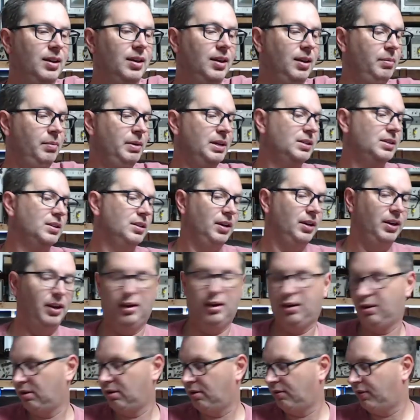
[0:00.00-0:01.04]
let me see
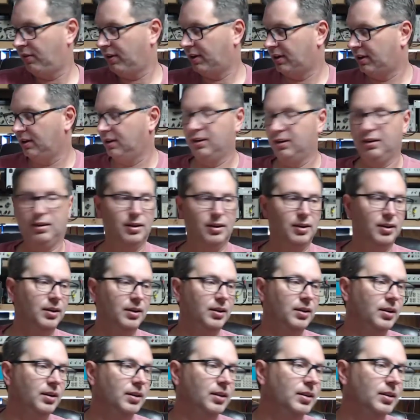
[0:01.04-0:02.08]
here if I can
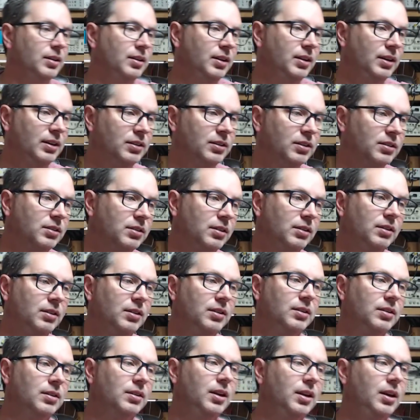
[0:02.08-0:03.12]
dig just a
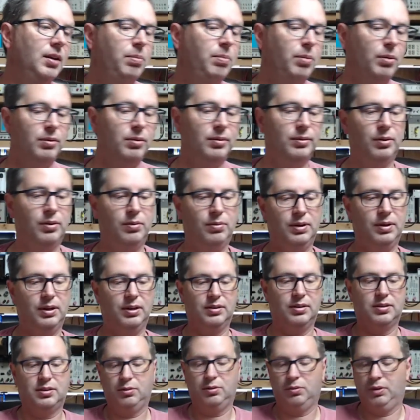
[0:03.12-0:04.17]
little deeper. What
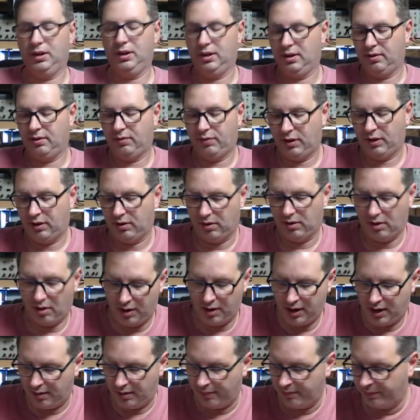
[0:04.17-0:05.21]
else do we have here? Oh
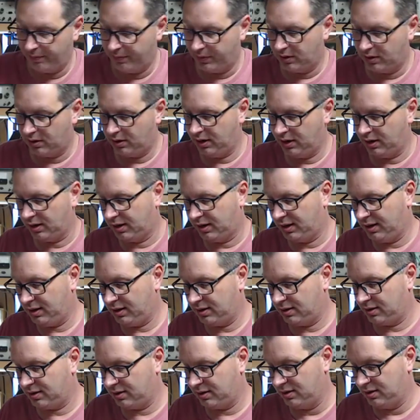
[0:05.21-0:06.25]
yeah, I
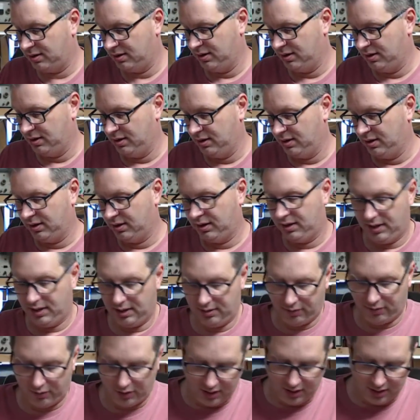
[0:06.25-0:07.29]
can't
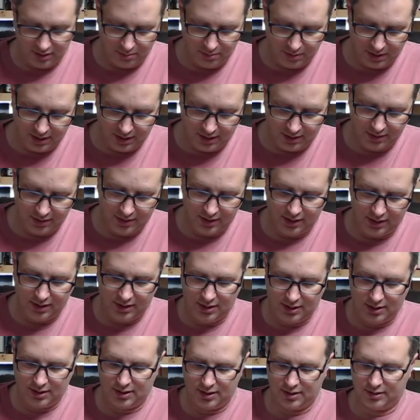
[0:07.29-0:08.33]
forget about
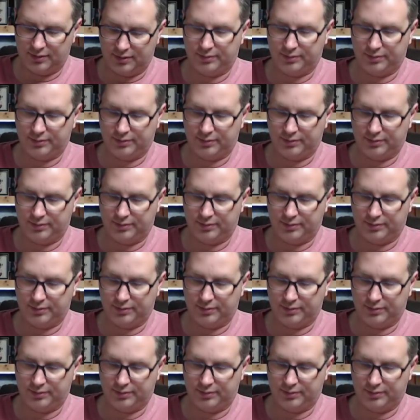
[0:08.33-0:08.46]
the